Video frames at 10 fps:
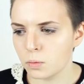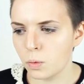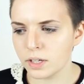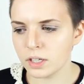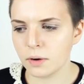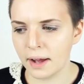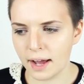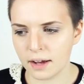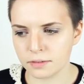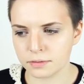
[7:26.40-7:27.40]
When you
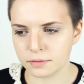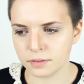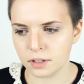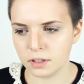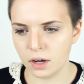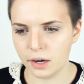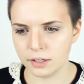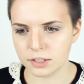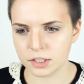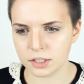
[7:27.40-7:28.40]
have an
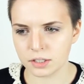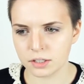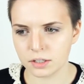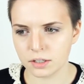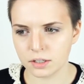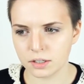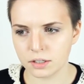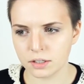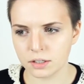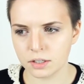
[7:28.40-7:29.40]
urge
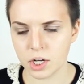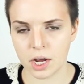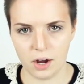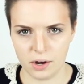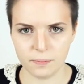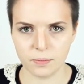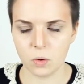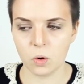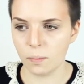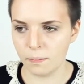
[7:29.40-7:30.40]
to cut
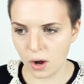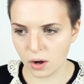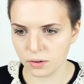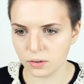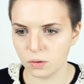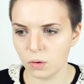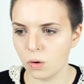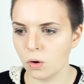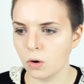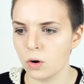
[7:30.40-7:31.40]
or burn
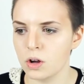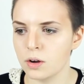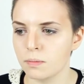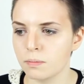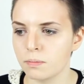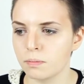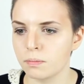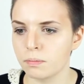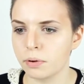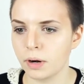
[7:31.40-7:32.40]
or
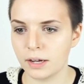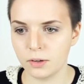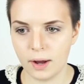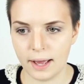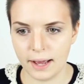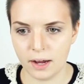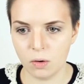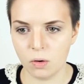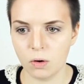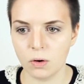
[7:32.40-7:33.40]
pull out your hair
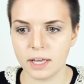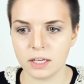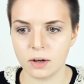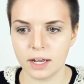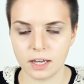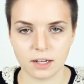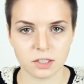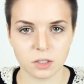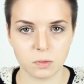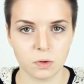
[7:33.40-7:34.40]
or hit your head
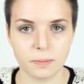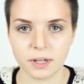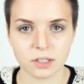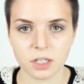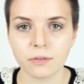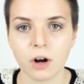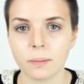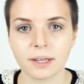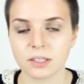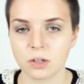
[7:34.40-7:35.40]
against a wall, because self
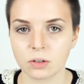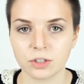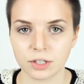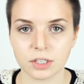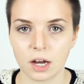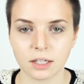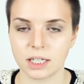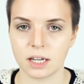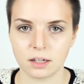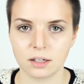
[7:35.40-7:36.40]
harming is not just
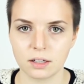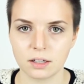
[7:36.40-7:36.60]
cutting.